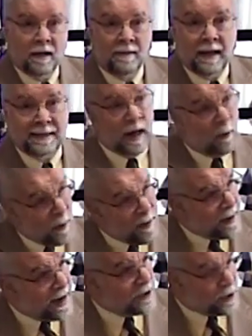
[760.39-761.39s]
That's how we
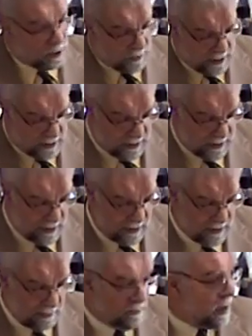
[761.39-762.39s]
might do it,
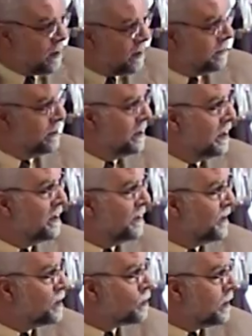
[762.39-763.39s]
modern
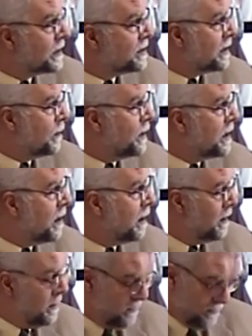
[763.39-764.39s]
individualists that we
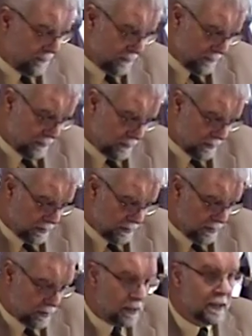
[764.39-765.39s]
are.
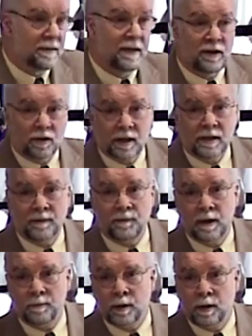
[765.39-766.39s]
They took a
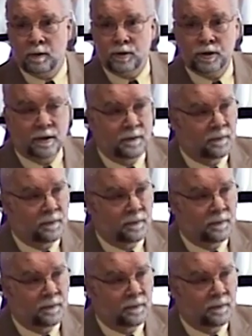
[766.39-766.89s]
different approach.